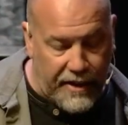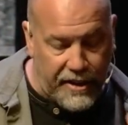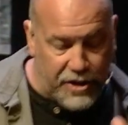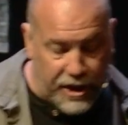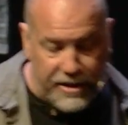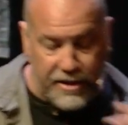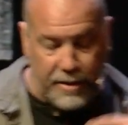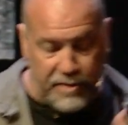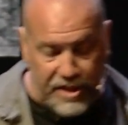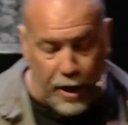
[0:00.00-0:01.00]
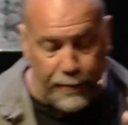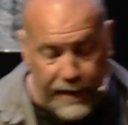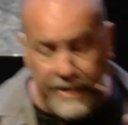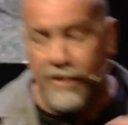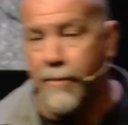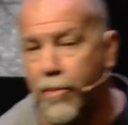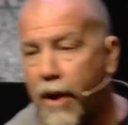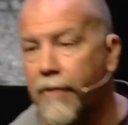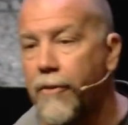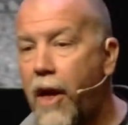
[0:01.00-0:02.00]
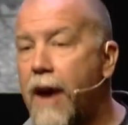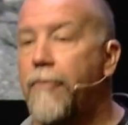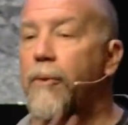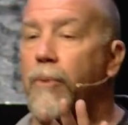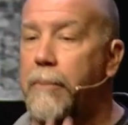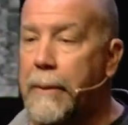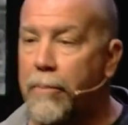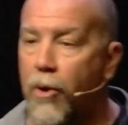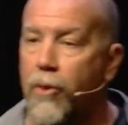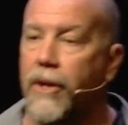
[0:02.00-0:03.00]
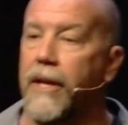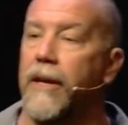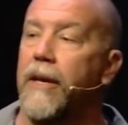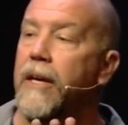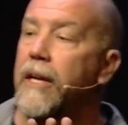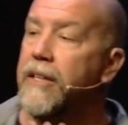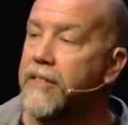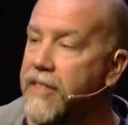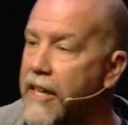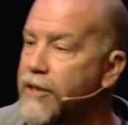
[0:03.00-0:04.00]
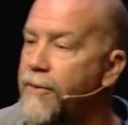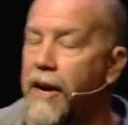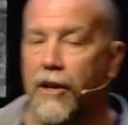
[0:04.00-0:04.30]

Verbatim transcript: that Jesus himself is the bread of life that would be broken to satisfy our